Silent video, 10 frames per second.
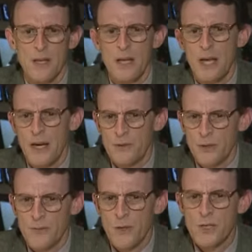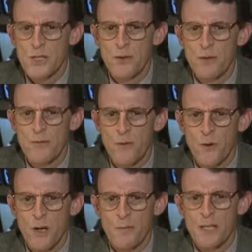After the first two
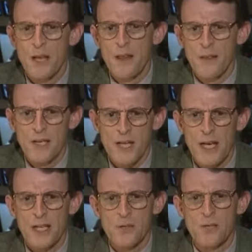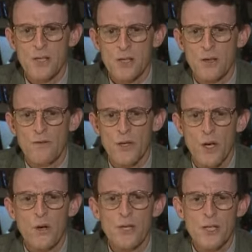reforms, these acts would serve
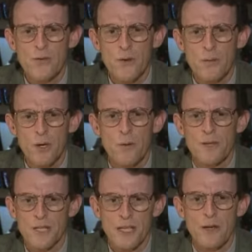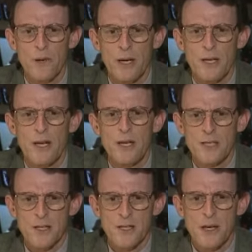no useful purpose anyway,
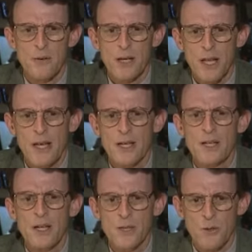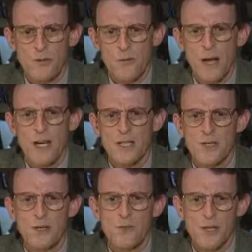since they relate to a
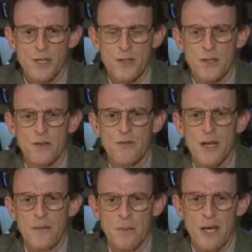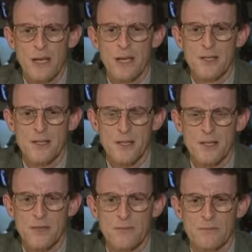fractional reserve banking system.